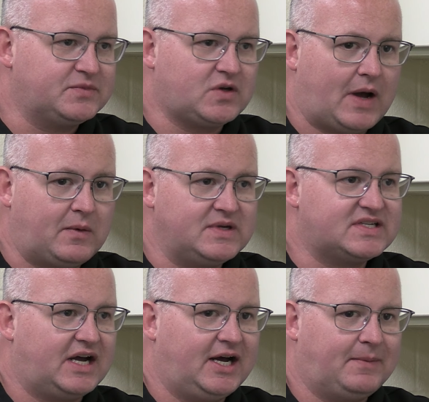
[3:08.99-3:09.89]
so
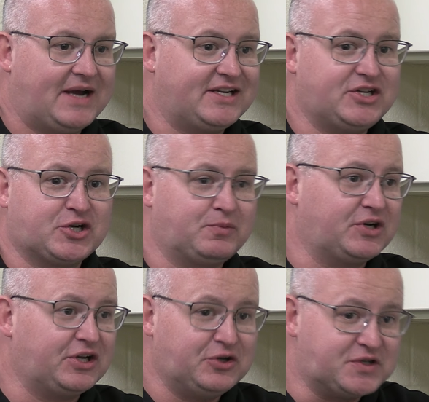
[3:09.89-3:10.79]
I did
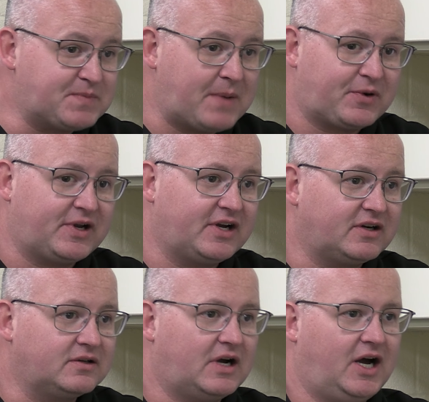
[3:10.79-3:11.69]
yearbook and newspaper
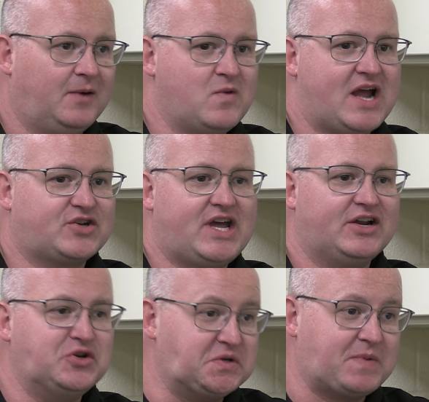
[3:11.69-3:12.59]
here. We actually had
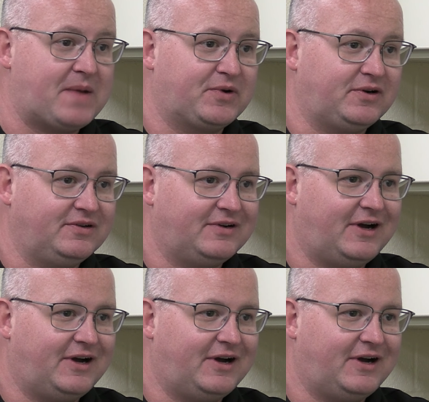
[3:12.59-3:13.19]
a newspaper